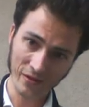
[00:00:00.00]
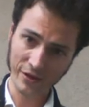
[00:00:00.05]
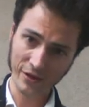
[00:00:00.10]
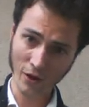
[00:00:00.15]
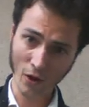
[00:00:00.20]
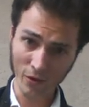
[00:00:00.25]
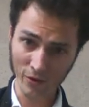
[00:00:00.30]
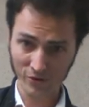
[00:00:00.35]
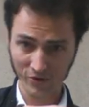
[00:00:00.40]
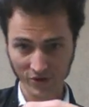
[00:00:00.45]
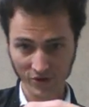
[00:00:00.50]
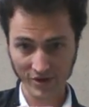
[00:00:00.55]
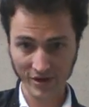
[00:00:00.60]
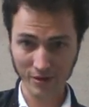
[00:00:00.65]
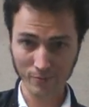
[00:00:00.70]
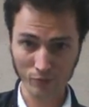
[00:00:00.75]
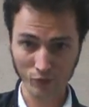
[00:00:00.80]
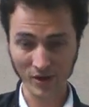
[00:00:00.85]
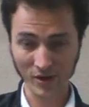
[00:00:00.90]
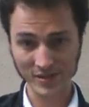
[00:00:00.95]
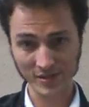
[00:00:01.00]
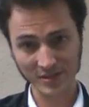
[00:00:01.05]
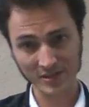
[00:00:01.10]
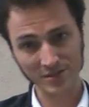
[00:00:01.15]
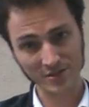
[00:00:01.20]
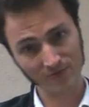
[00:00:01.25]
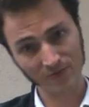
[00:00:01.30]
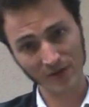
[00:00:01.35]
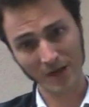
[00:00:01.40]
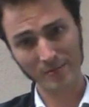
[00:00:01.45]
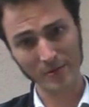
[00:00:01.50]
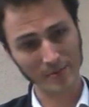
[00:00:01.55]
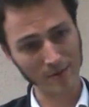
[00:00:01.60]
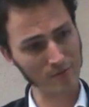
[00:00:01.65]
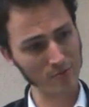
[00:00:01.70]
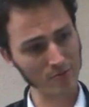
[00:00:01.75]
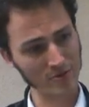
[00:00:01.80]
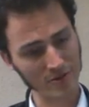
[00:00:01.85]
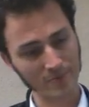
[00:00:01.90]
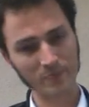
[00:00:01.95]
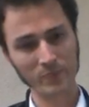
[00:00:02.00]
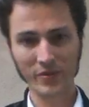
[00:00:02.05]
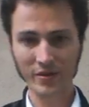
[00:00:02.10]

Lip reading: like all your dead presidents' family members.